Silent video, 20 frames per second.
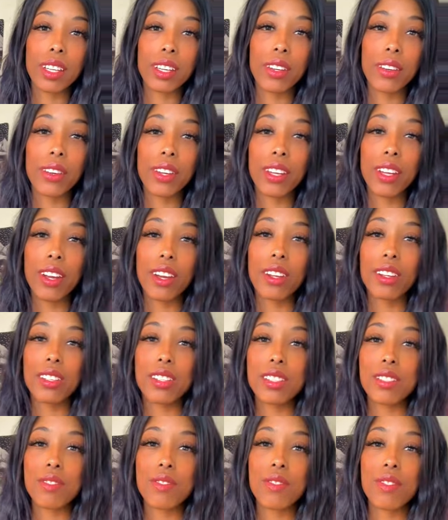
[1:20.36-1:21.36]
Clearing our
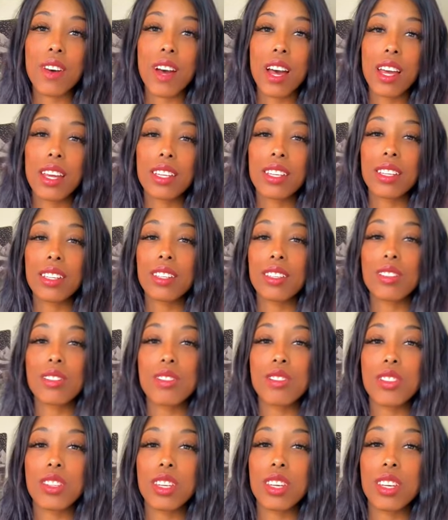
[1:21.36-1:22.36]
divine
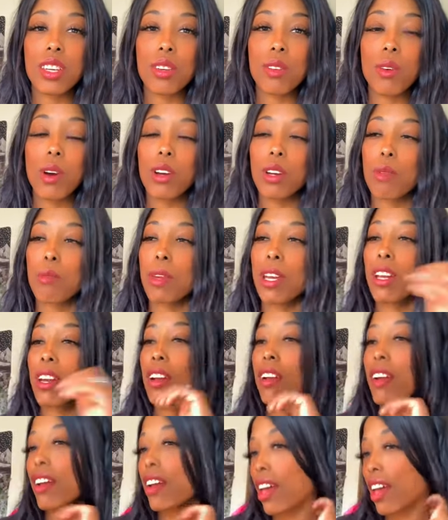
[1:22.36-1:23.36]
energy, welcoming
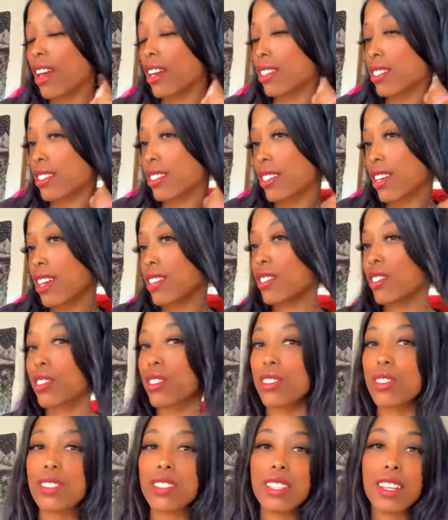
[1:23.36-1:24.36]
our
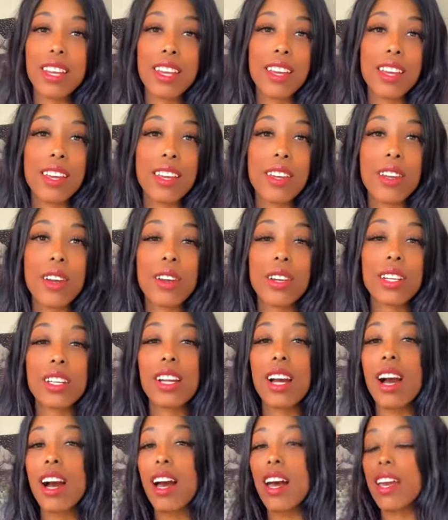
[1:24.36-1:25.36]
ancestors in, our
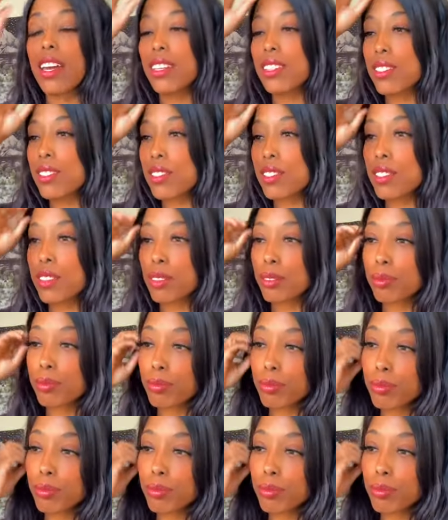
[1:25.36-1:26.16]
guides.